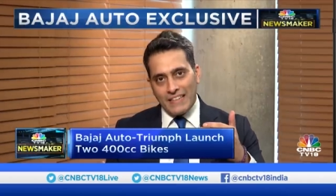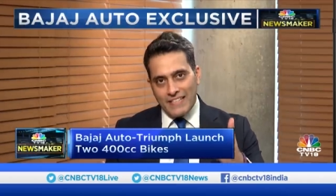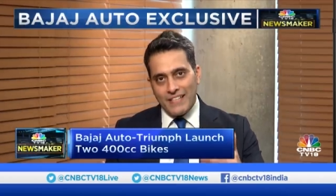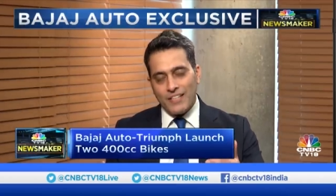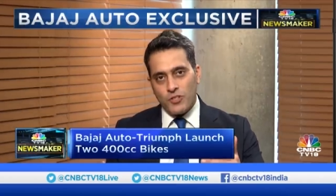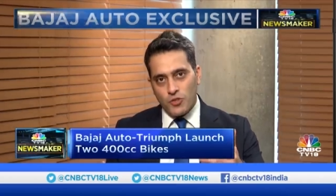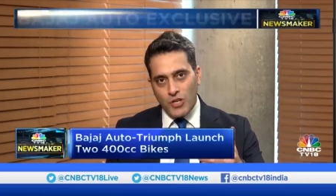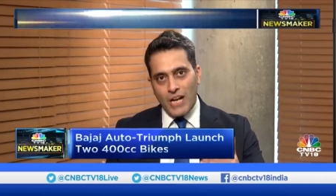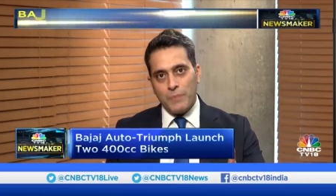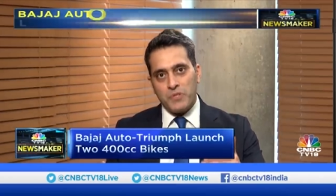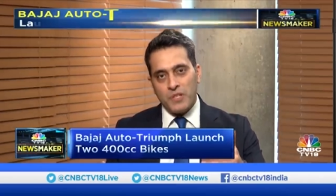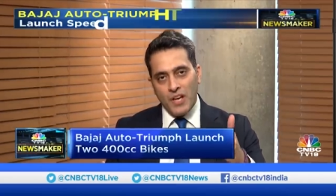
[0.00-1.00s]
and this is
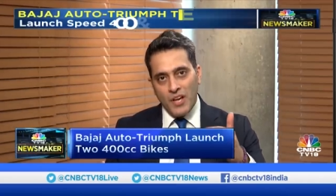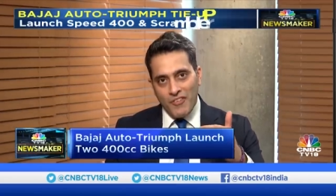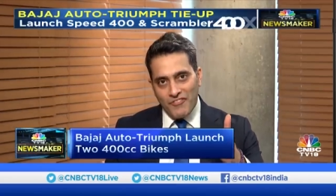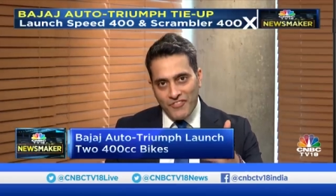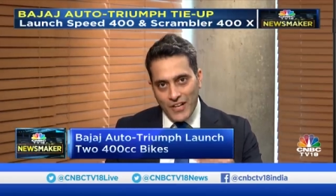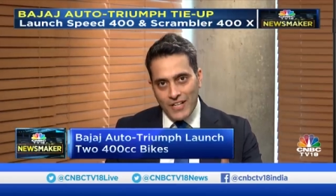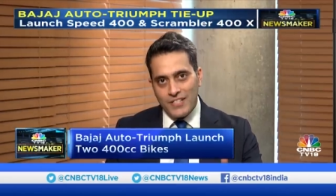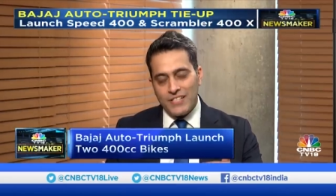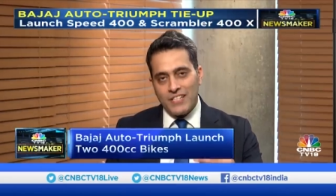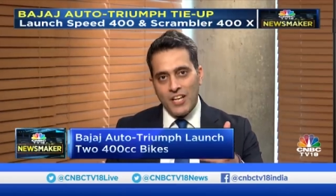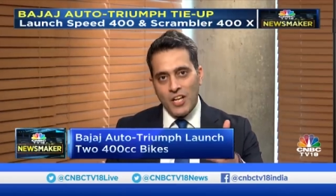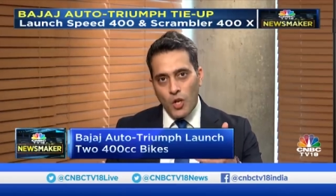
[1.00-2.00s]
Triumph's
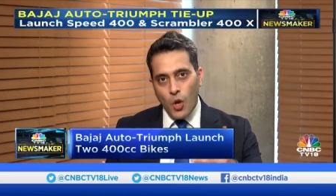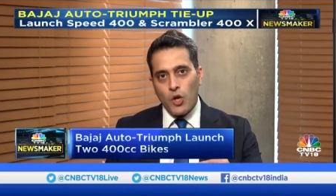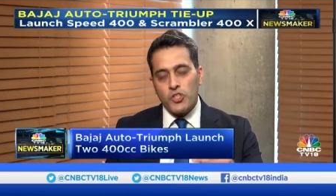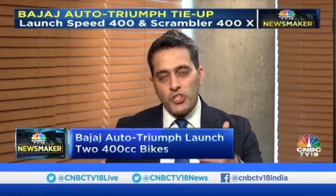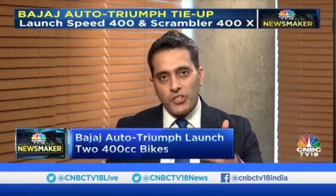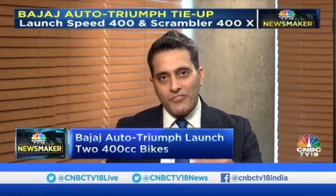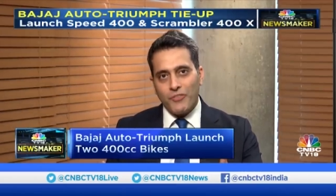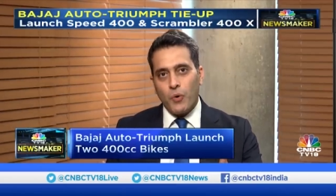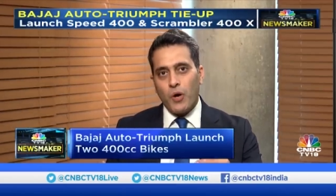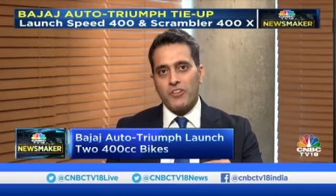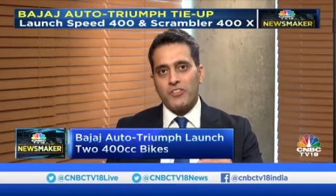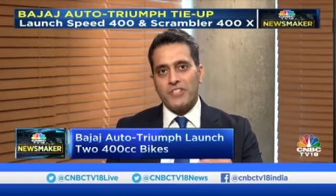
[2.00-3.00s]
first launch in the
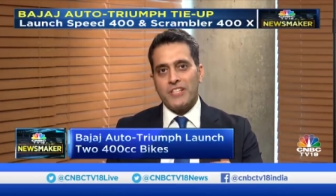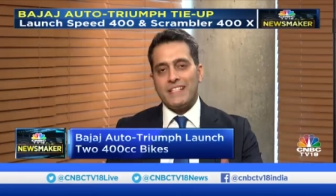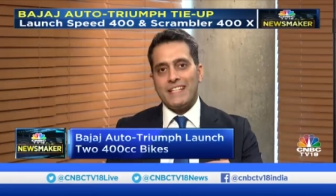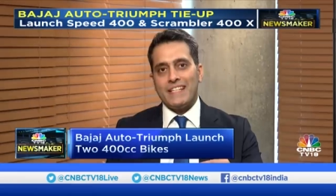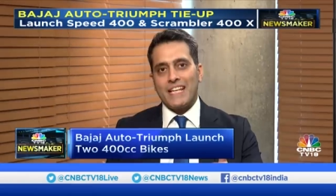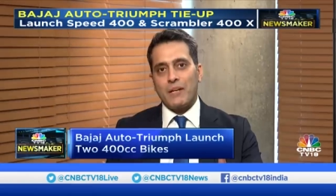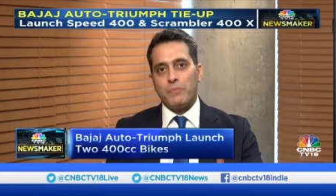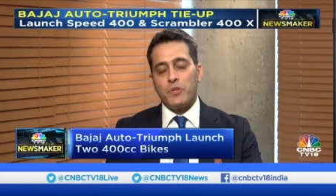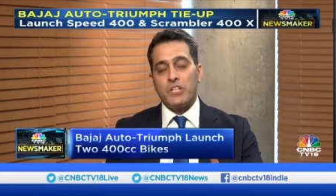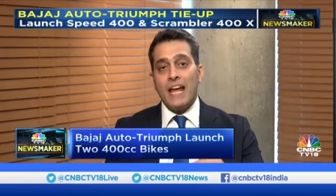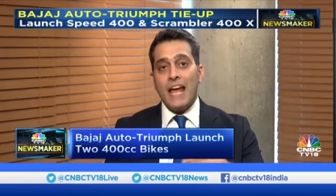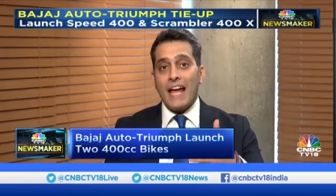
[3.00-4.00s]
400cc
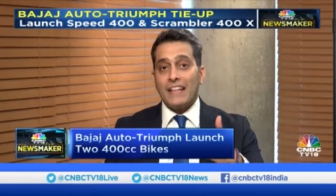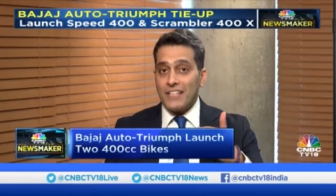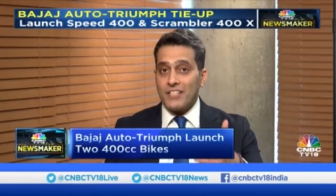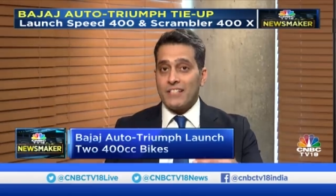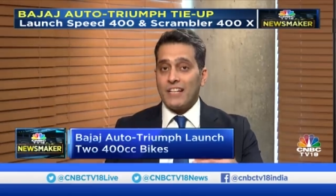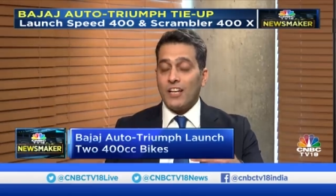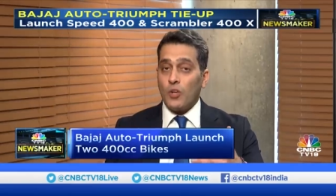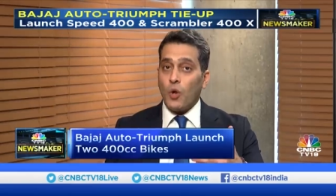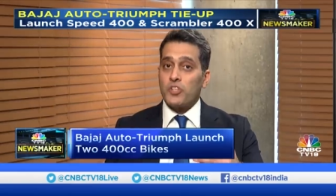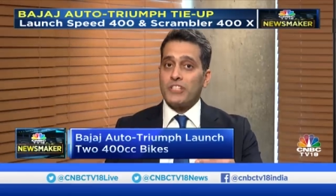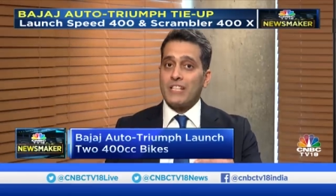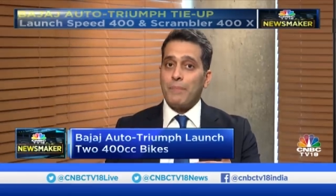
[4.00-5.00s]
segment and this uh,
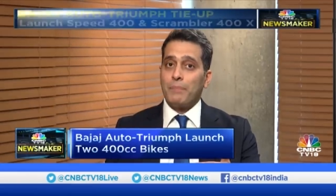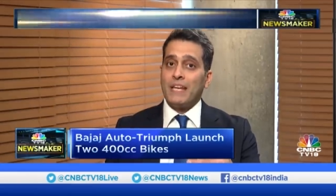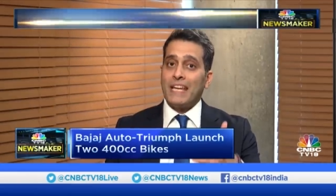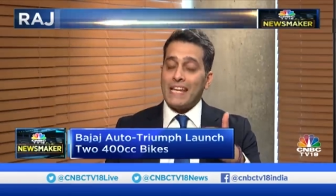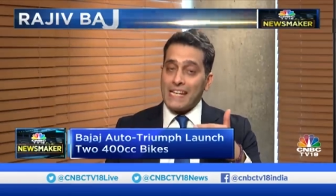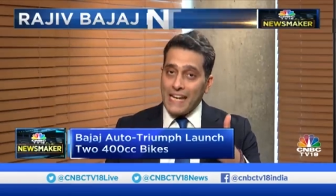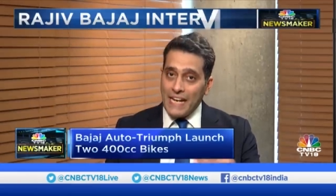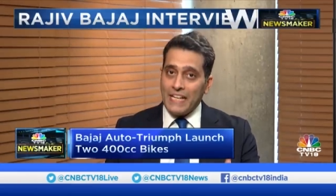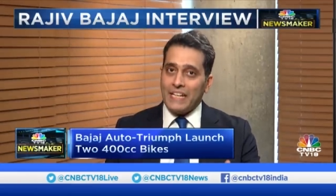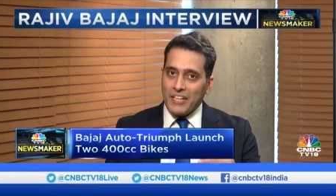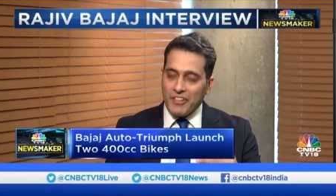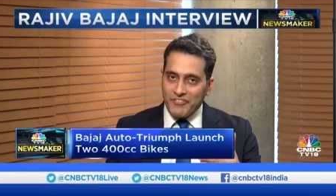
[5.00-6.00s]
launch is happening in
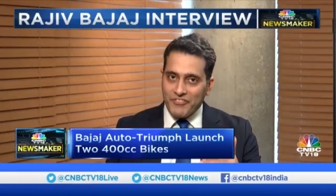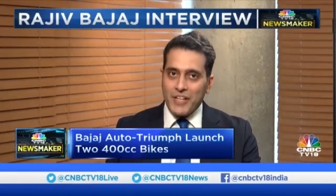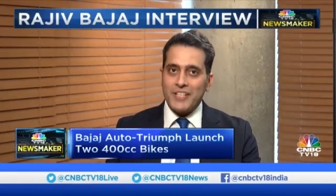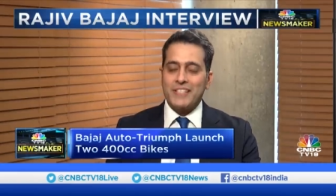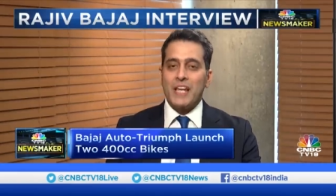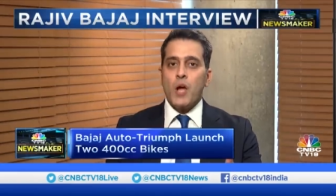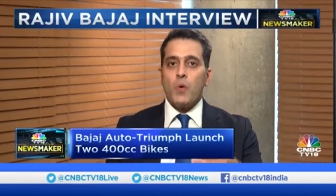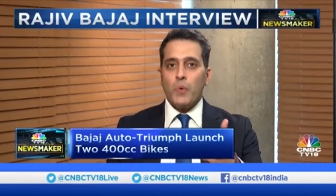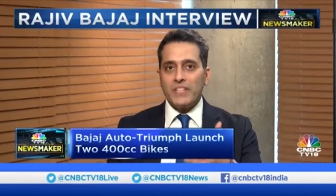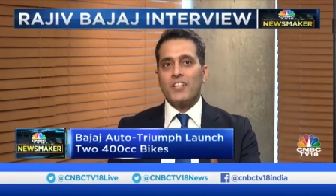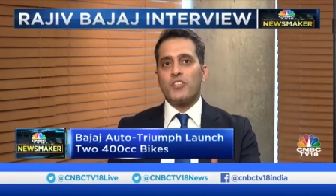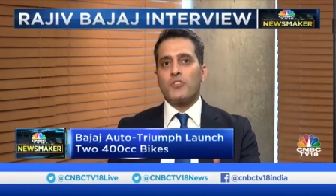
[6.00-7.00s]
India first.
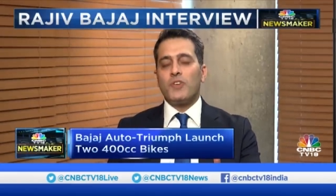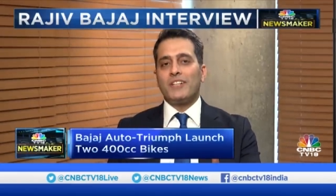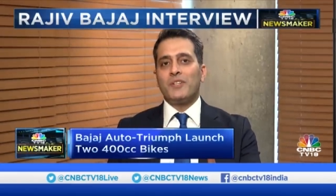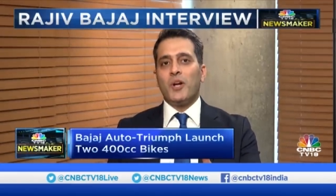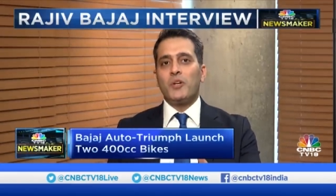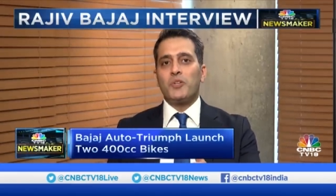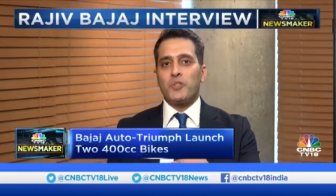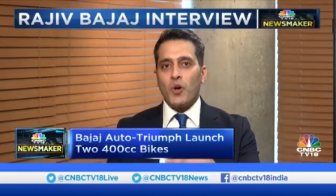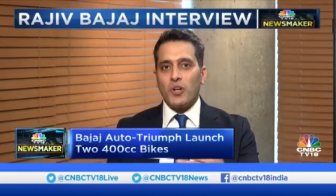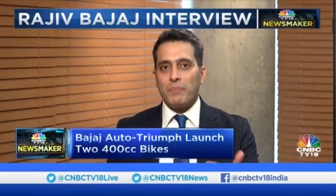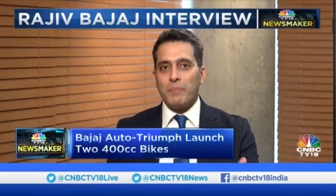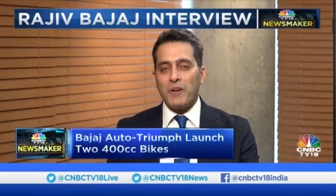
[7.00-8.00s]
With us right now to
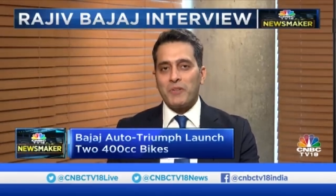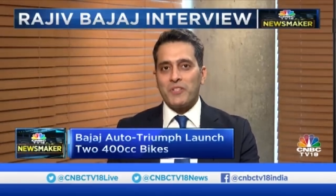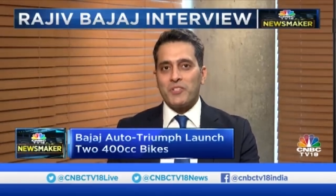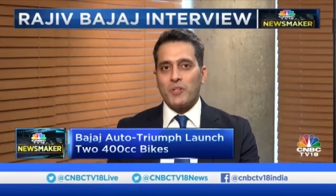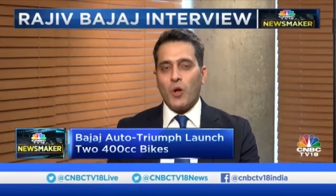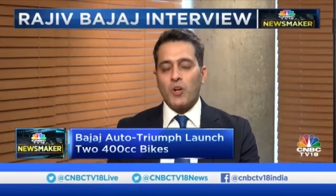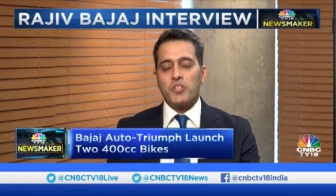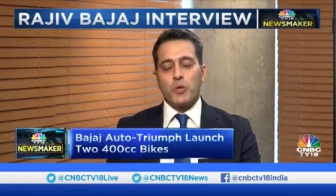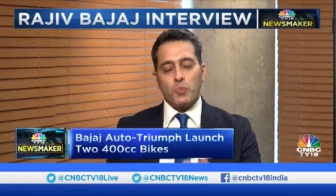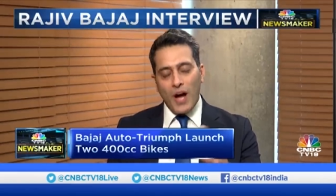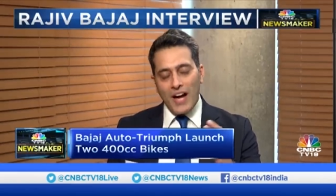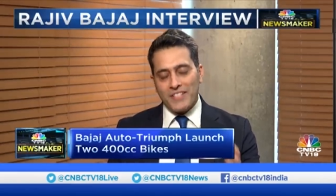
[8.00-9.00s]
talk about this launch
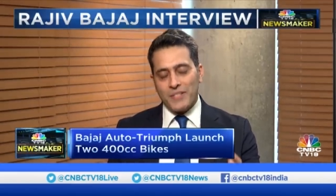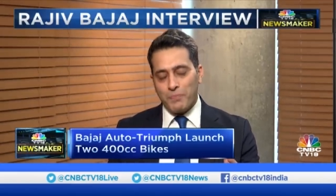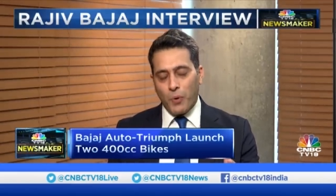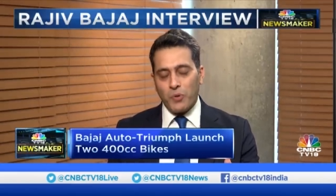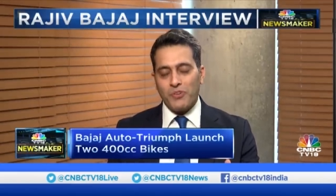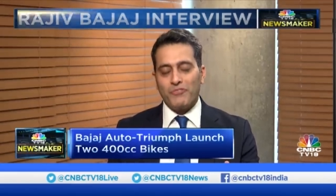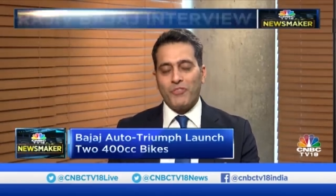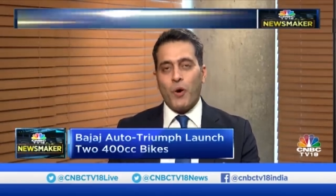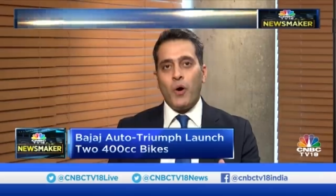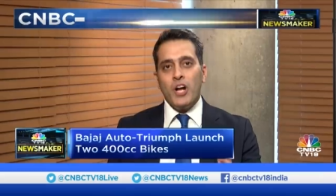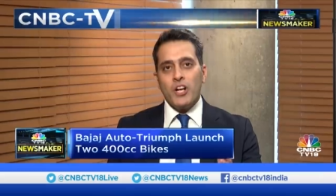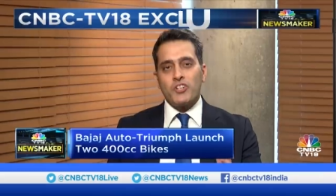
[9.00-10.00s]
and why it's important
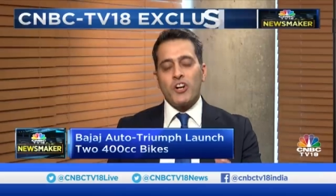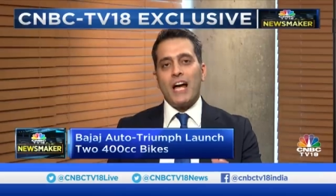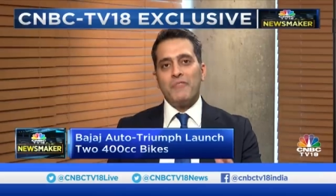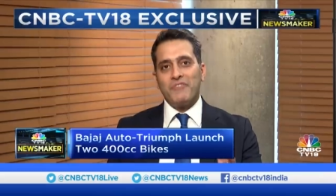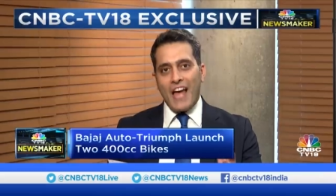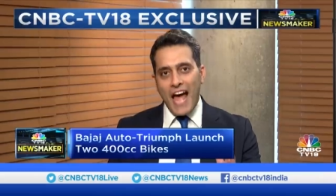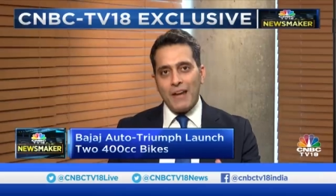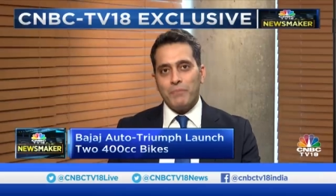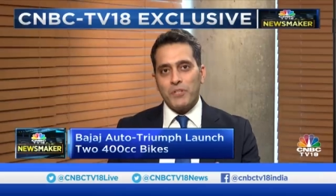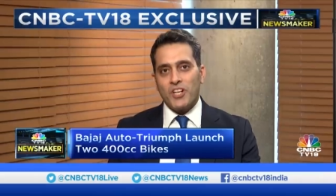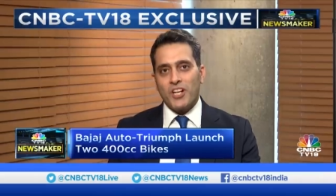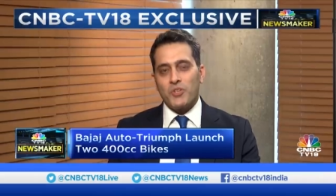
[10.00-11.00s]
for Triumph
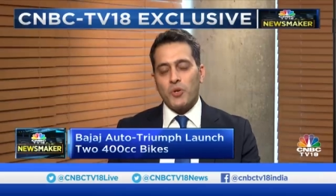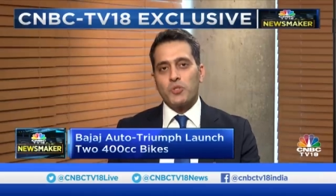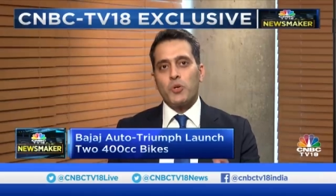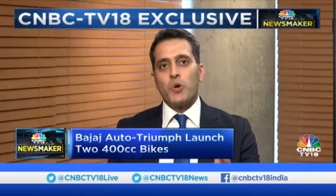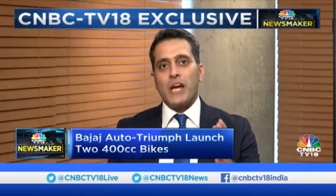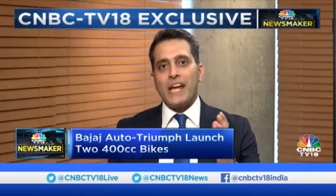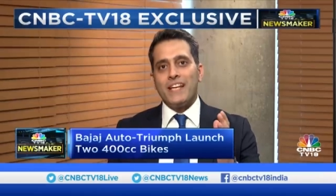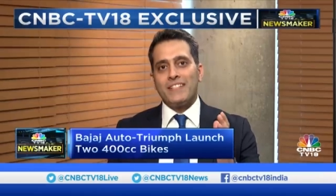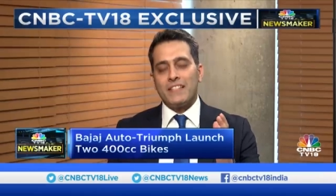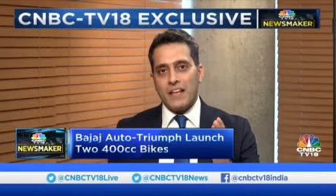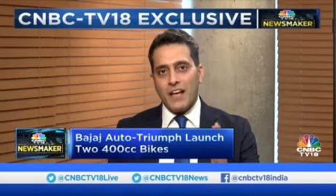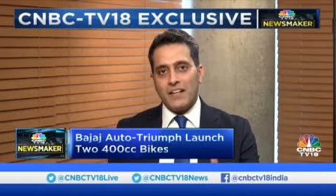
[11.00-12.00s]
and Bajaj Auto
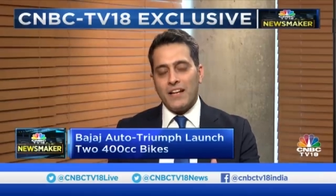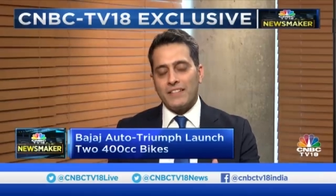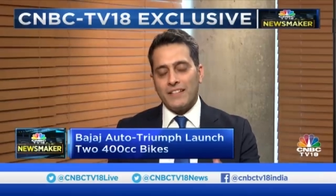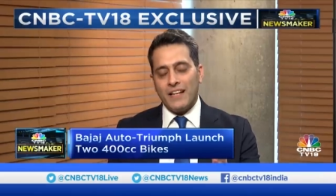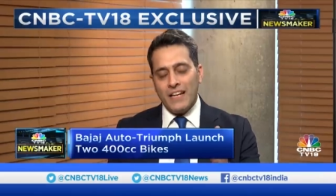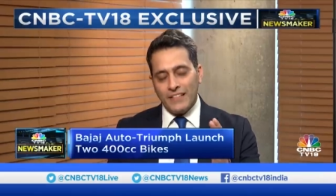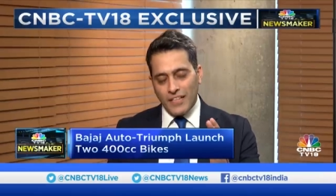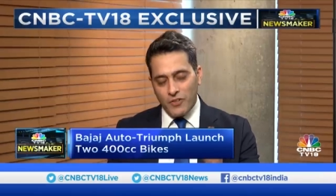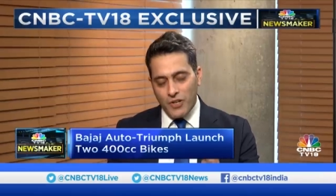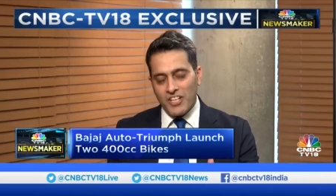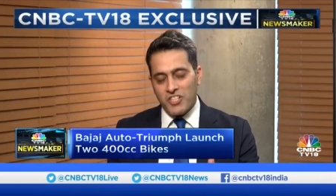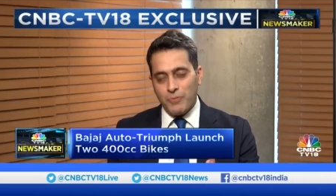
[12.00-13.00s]
is none other
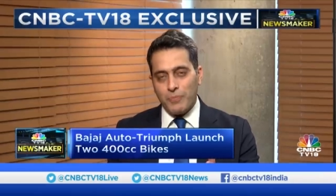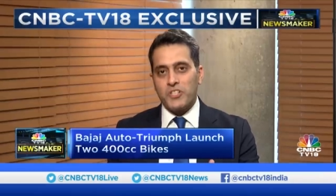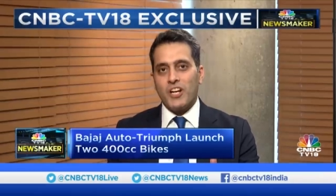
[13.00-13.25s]
than Rajiv